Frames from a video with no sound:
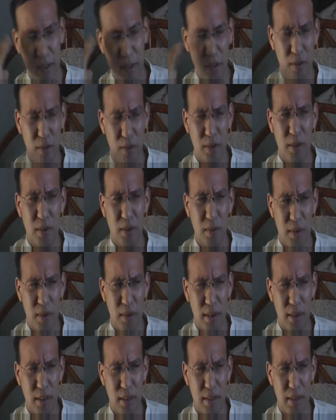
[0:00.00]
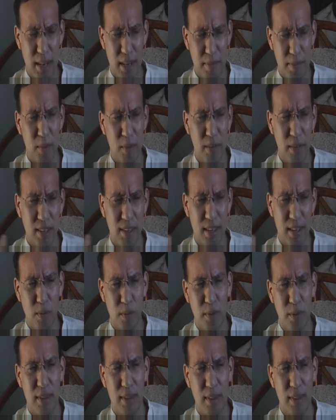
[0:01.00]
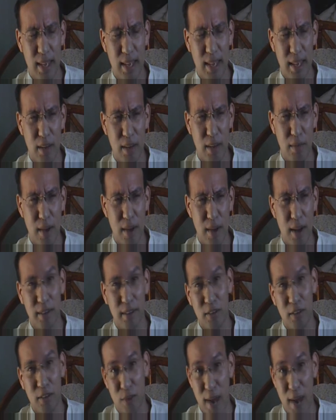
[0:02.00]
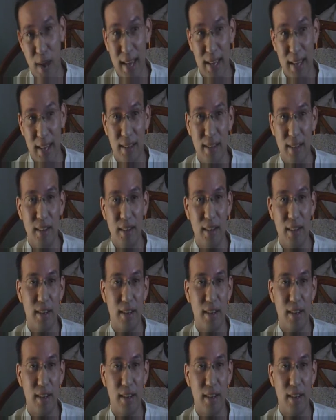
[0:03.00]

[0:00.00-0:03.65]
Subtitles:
they're doing, same thing what they did with the Rock the Dragon